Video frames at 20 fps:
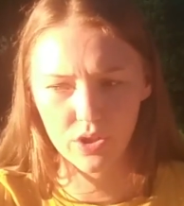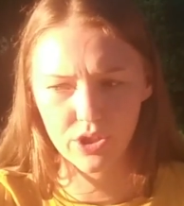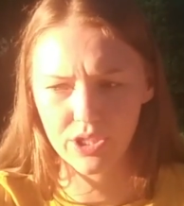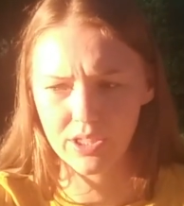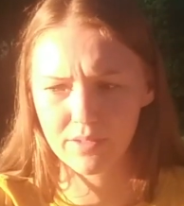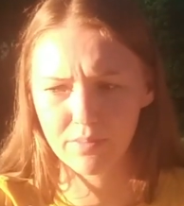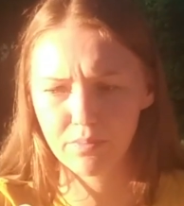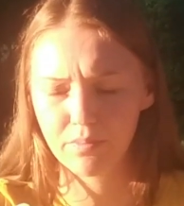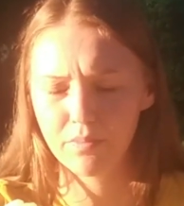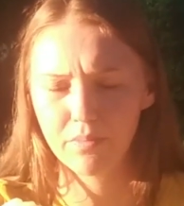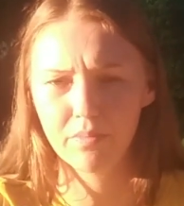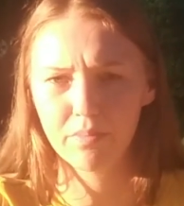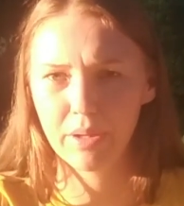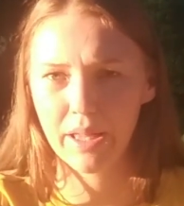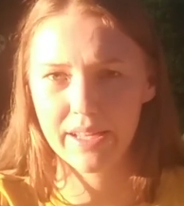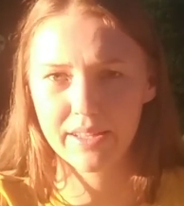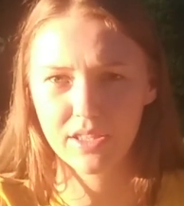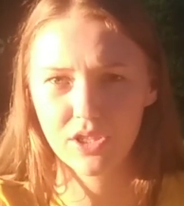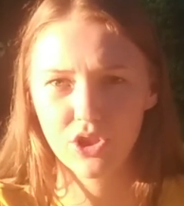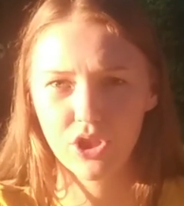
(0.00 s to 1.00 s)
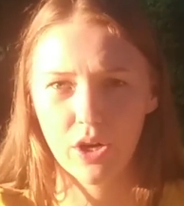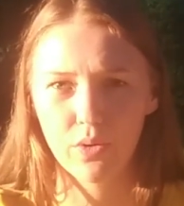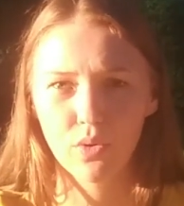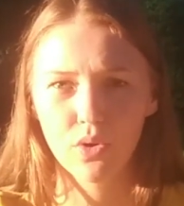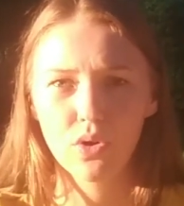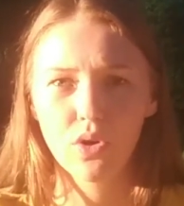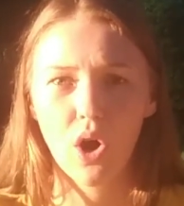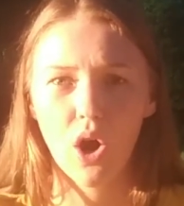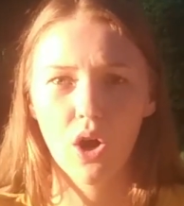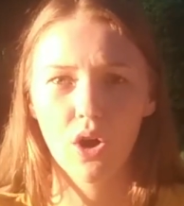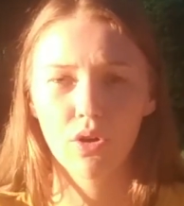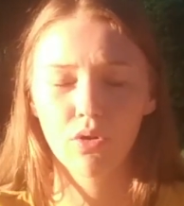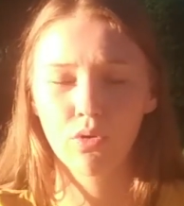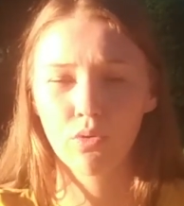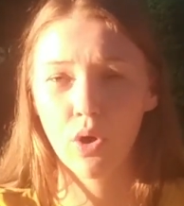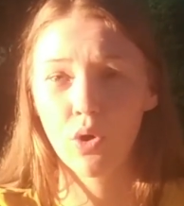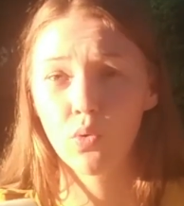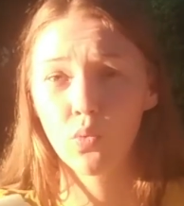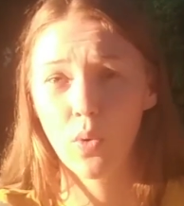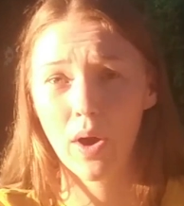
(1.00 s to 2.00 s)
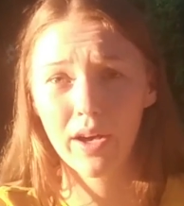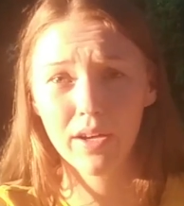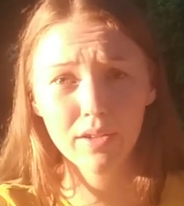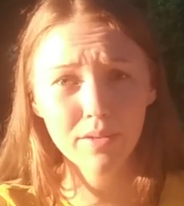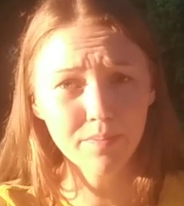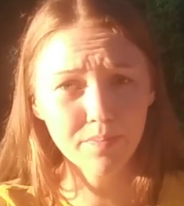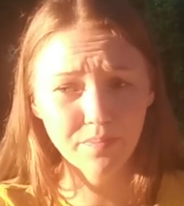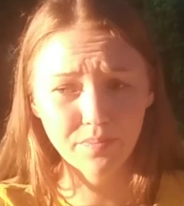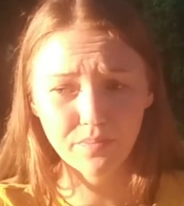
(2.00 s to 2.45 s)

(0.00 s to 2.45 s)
just plants in general are grown well,